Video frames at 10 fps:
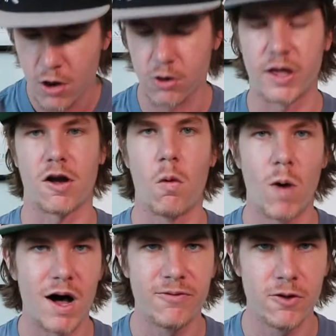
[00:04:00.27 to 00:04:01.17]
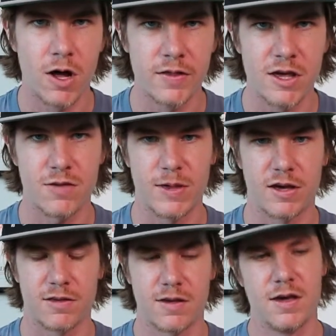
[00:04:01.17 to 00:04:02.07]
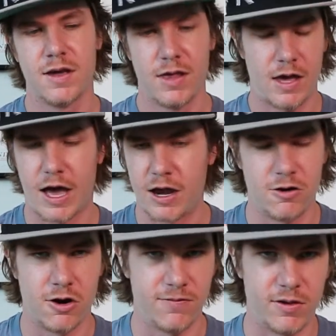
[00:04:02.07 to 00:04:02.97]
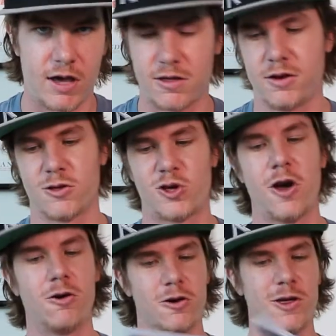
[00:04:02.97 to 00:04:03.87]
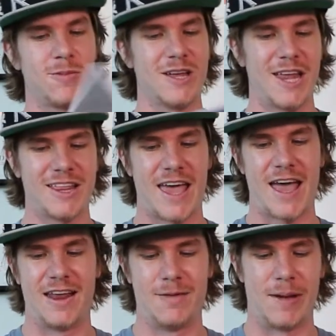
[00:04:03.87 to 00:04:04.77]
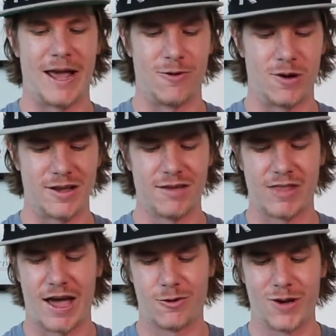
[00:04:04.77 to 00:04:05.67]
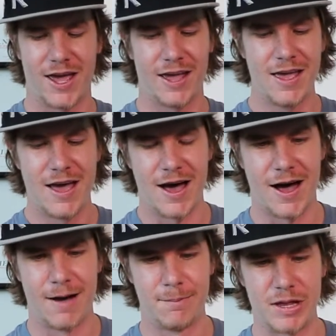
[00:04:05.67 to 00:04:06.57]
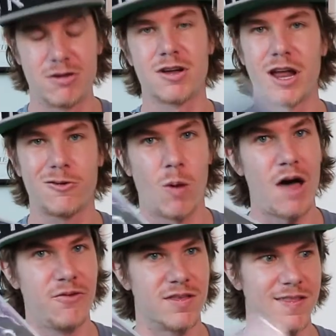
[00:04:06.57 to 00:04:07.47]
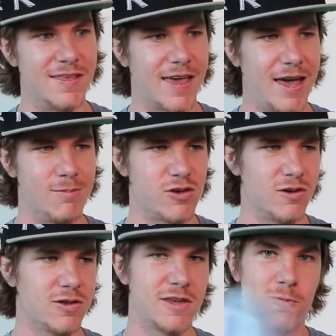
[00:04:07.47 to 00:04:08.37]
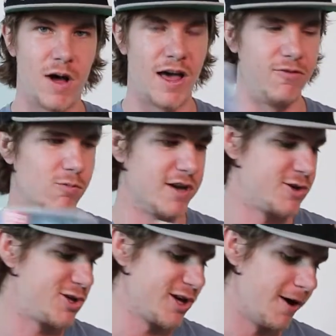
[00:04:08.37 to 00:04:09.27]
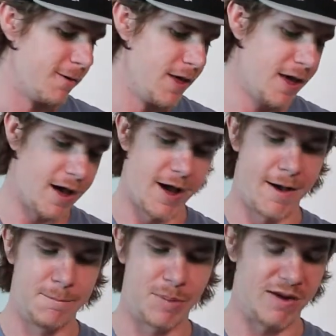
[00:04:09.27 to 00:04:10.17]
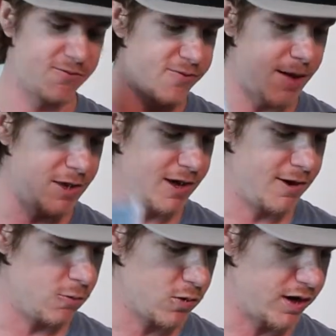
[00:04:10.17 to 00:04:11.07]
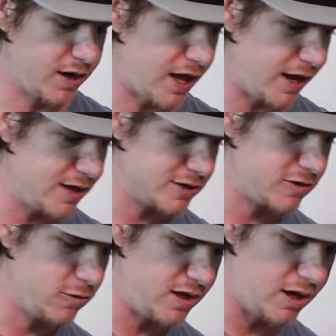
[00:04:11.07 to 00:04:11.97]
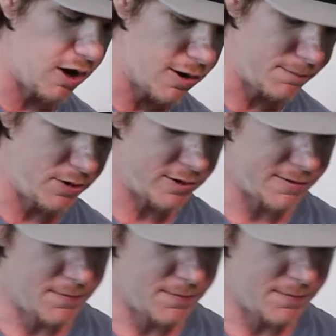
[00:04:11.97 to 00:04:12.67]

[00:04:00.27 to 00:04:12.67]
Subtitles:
Or like a waffle on this because I don't know if you guys seen the show or something like that, but I don't want to give that away. But you collect waffles in this game, so you'll see why if you watch the show. But from here, we're gonna get into the art book,